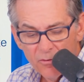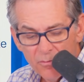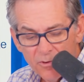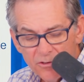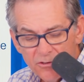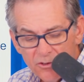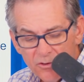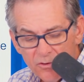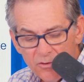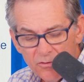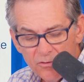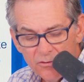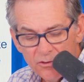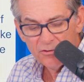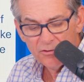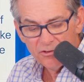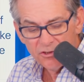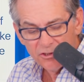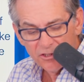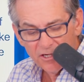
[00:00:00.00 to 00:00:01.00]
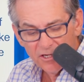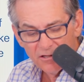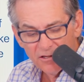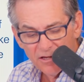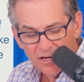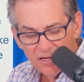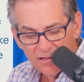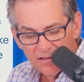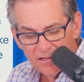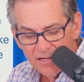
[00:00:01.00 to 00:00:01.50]
but due shit
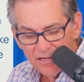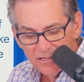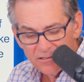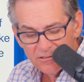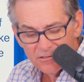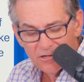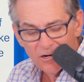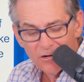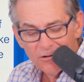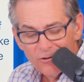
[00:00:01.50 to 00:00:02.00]
like this,